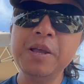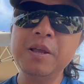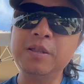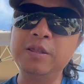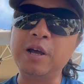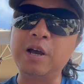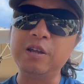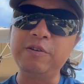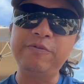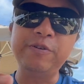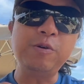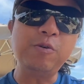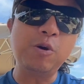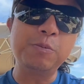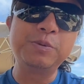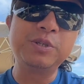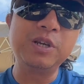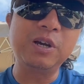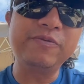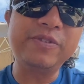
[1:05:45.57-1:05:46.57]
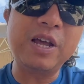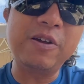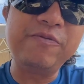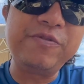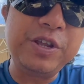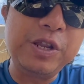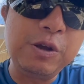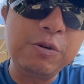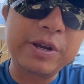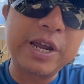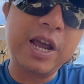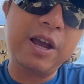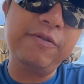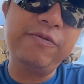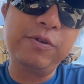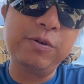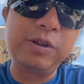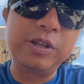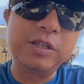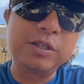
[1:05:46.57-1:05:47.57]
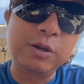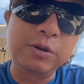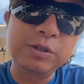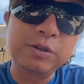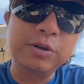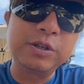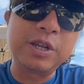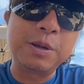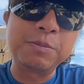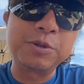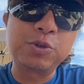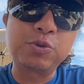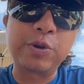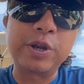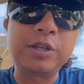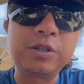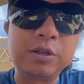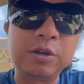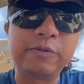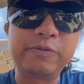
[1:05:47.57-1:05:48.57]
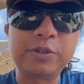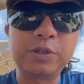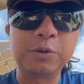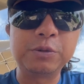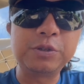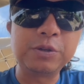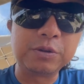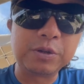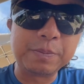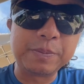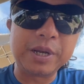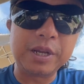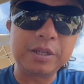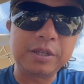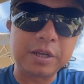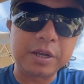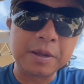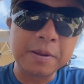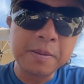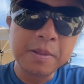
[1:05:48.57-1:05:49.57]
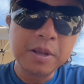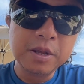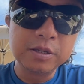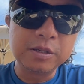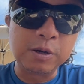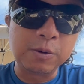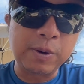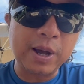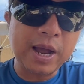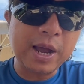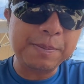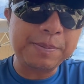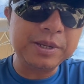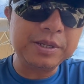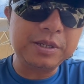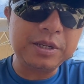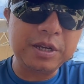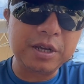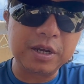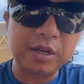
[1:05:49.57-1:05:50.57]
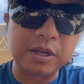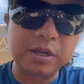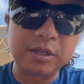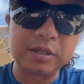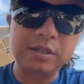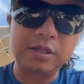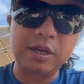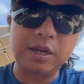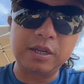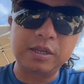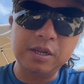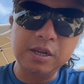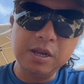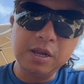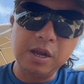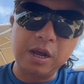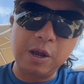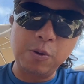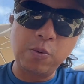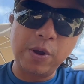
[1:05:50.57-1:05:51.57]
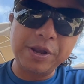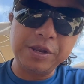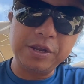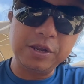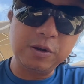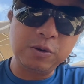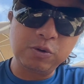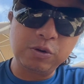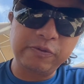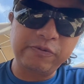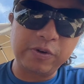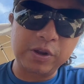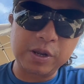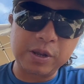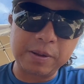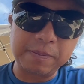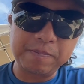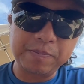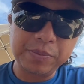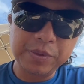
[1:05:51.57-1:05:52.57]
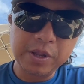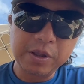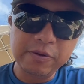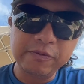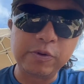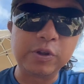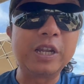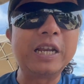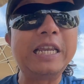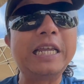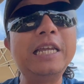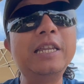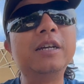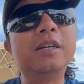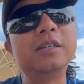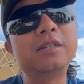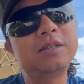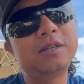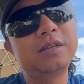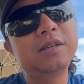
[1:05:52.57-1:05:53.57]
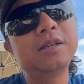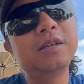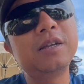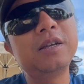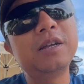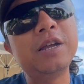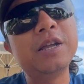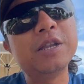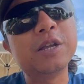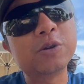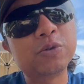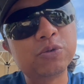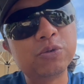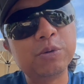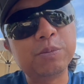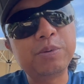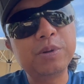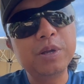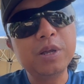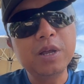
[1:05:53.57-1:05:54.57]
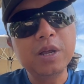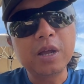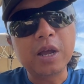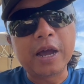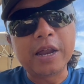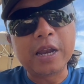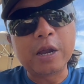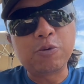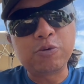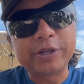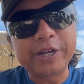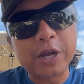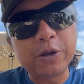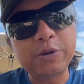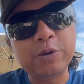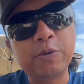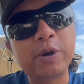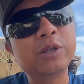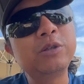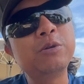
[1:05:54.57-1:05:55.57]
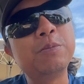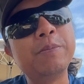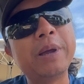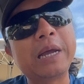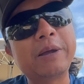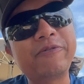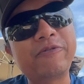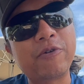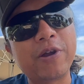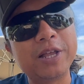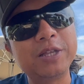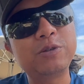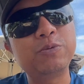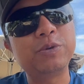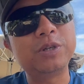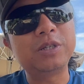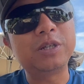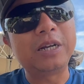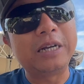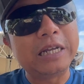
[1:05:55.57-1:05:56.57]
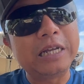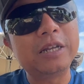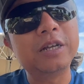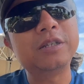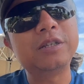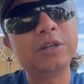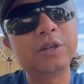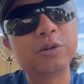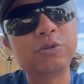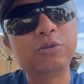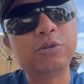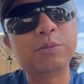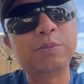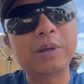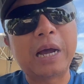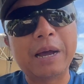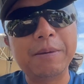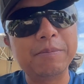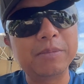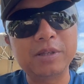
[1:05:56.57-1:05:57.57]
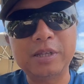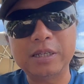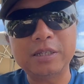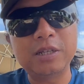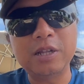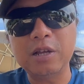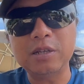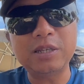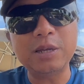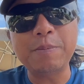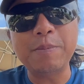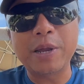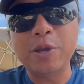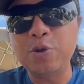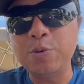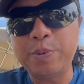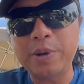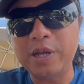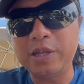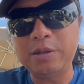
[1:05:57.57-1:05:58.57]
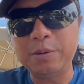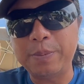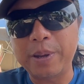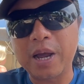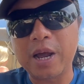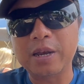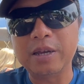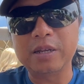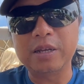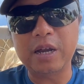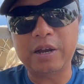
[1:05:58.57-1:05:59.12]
Now, if you observe that video carefully, it's also a demonstration of social ability. So what happens here is that I went in look for the for the leaders in the group and I genuinely want to make friends with the leaders in the group. i there's nothing manipulative behind it.